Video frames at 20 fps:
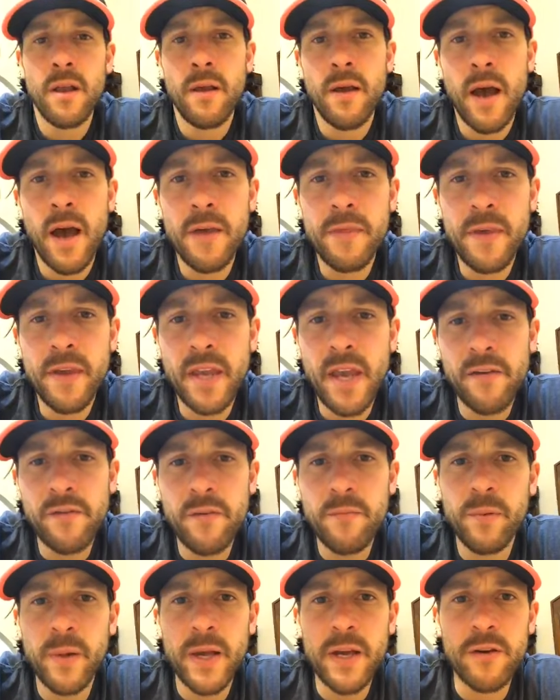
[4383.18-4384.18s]
I think every
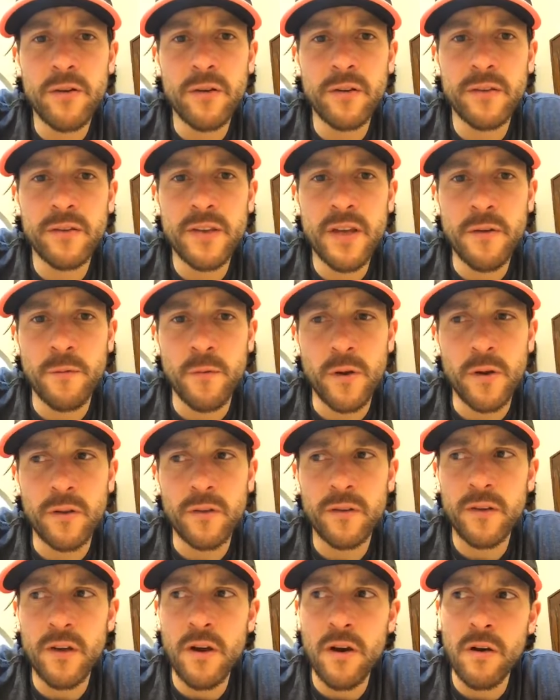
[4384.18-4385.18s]
player is different.
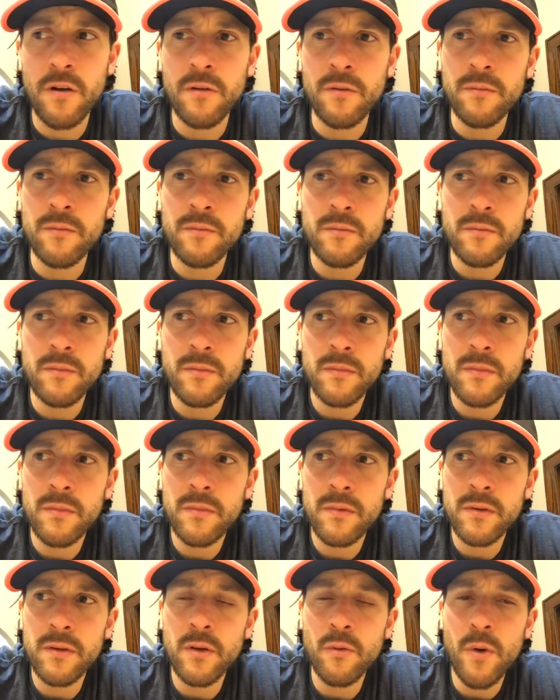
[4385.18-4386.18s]
So
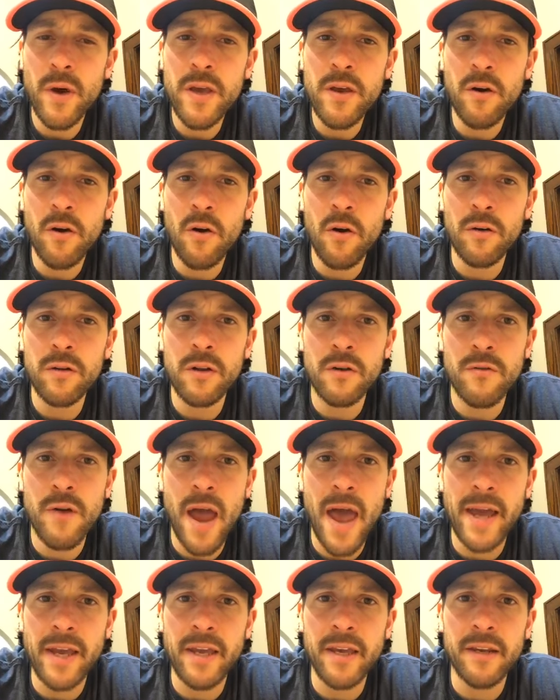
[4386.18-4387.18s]
the way you hold the
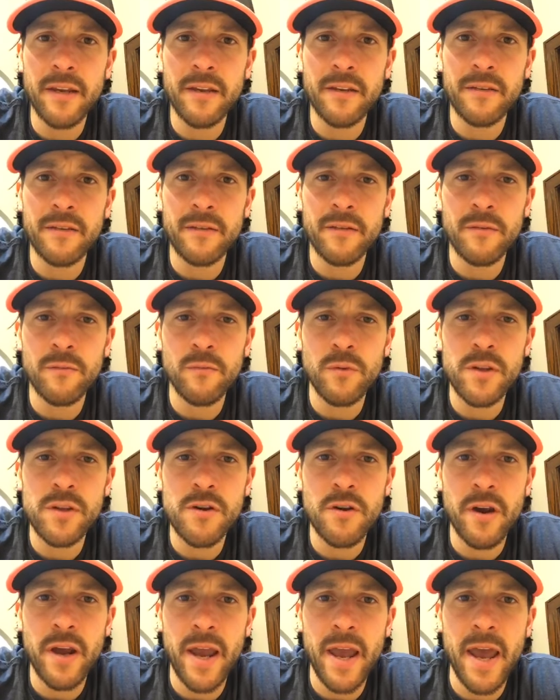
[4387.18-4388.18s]
racket is with
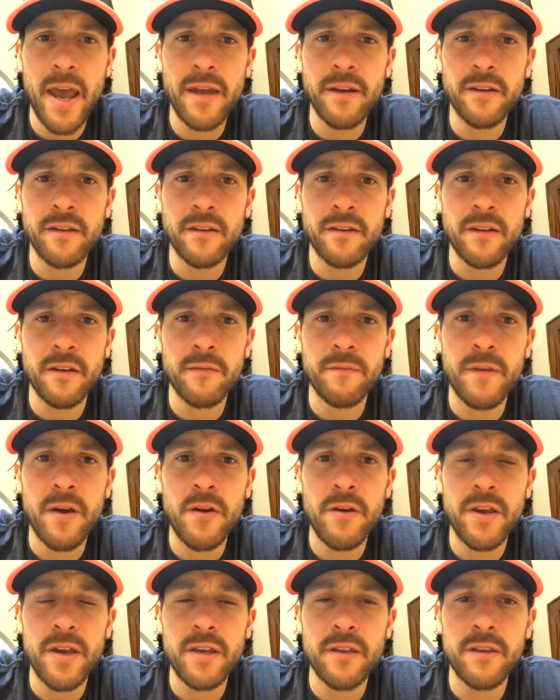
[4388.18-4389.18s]
your hand is a
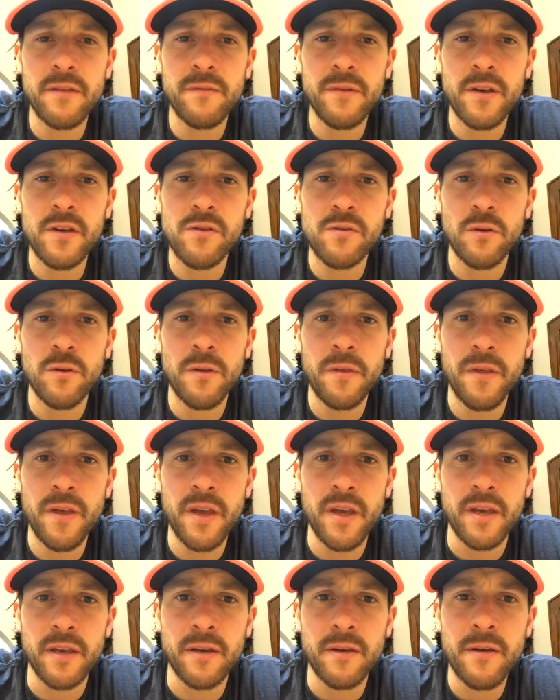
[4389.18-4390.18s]
very individual
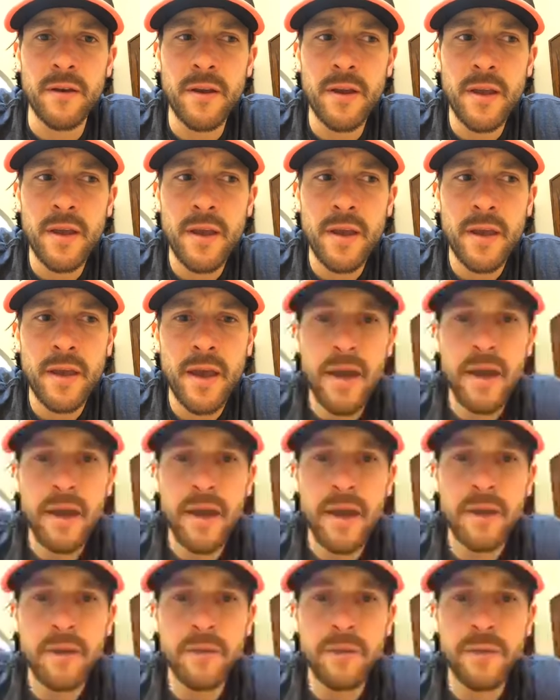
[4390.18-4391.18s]
thing. And
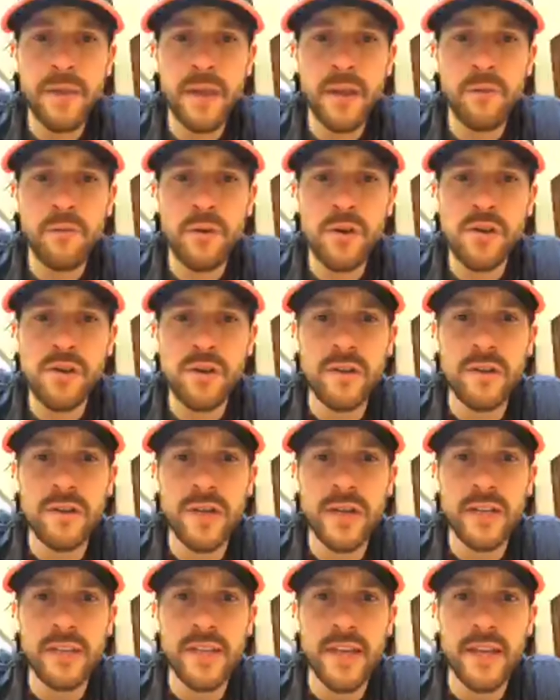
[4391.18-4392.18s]
I don't think we should
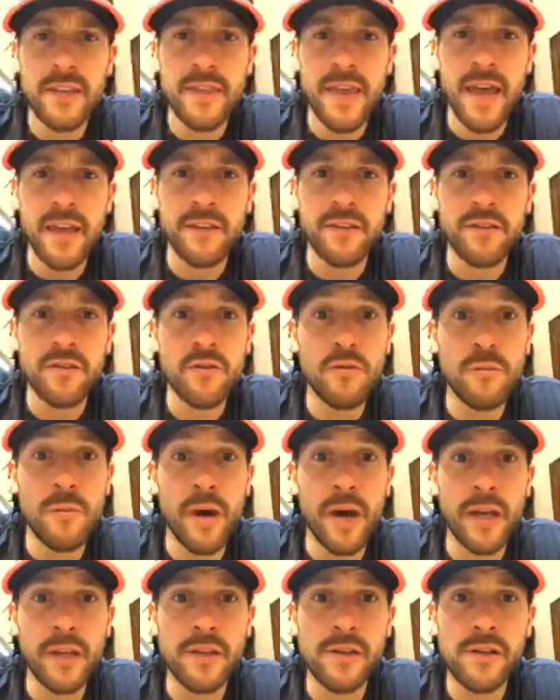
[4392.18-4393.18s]
dictate that too
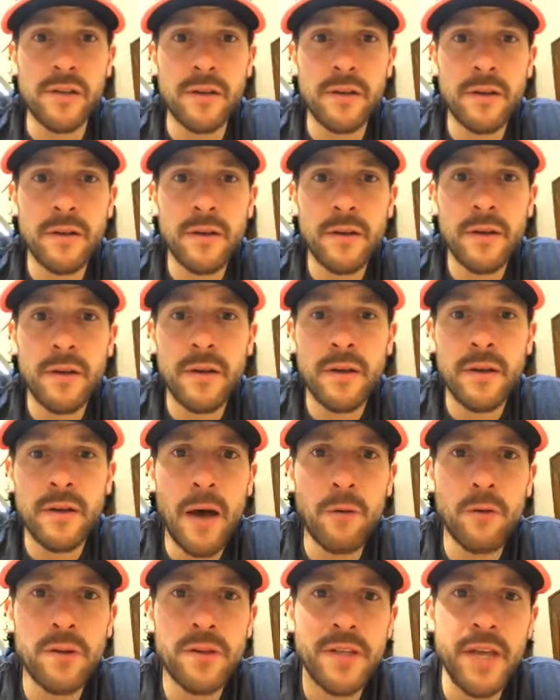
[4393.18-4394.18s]
much.
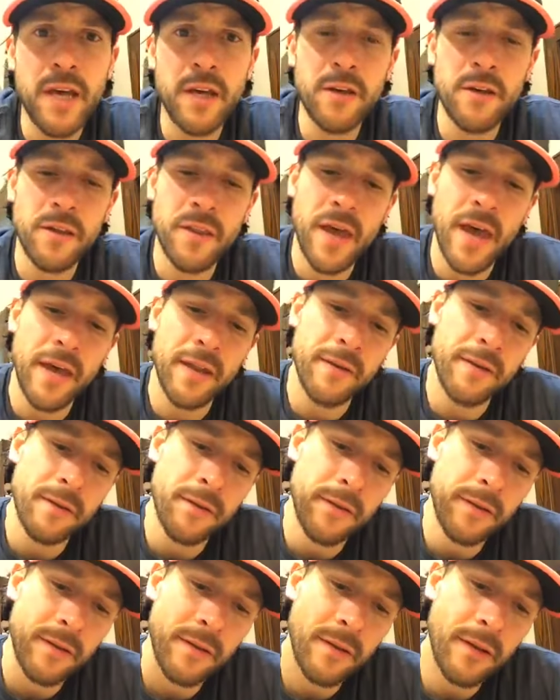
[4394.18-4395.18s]
I would tell you that
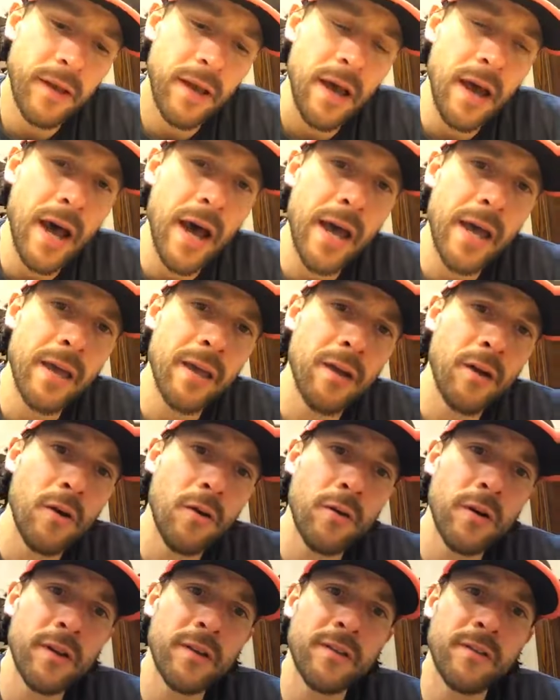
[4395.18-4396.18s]
I
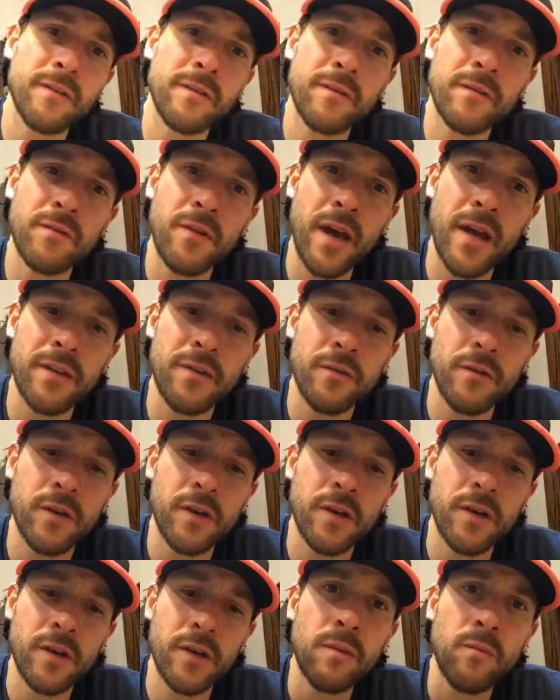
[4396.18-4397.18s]
always try to a
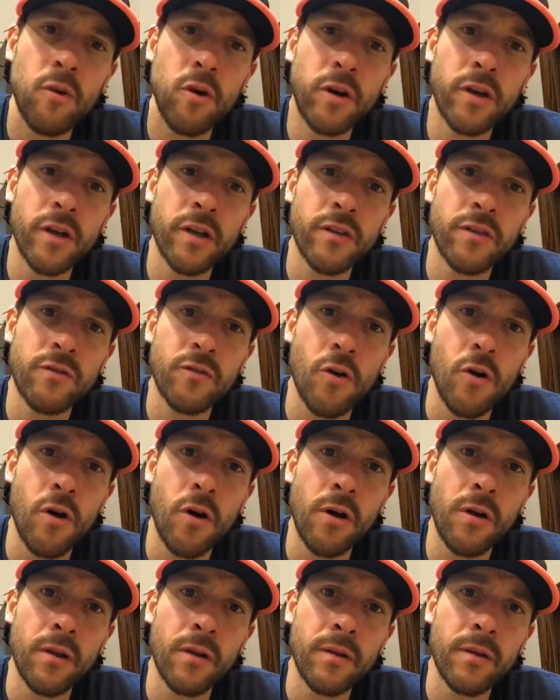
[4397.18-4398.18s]
little more
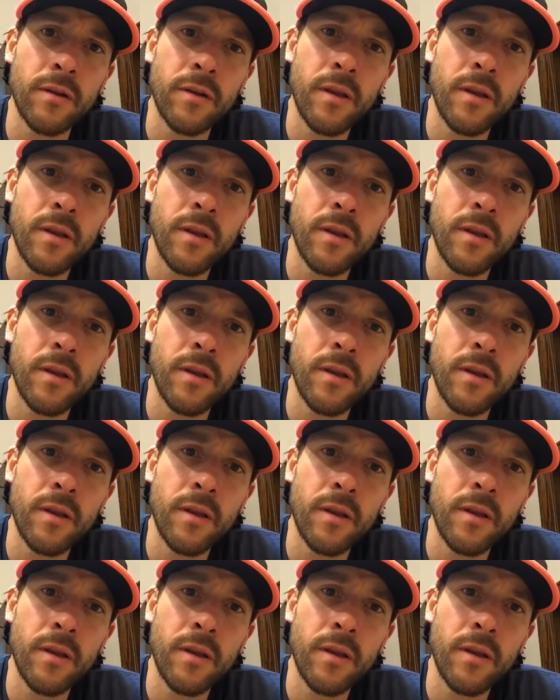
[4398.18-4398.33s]
control,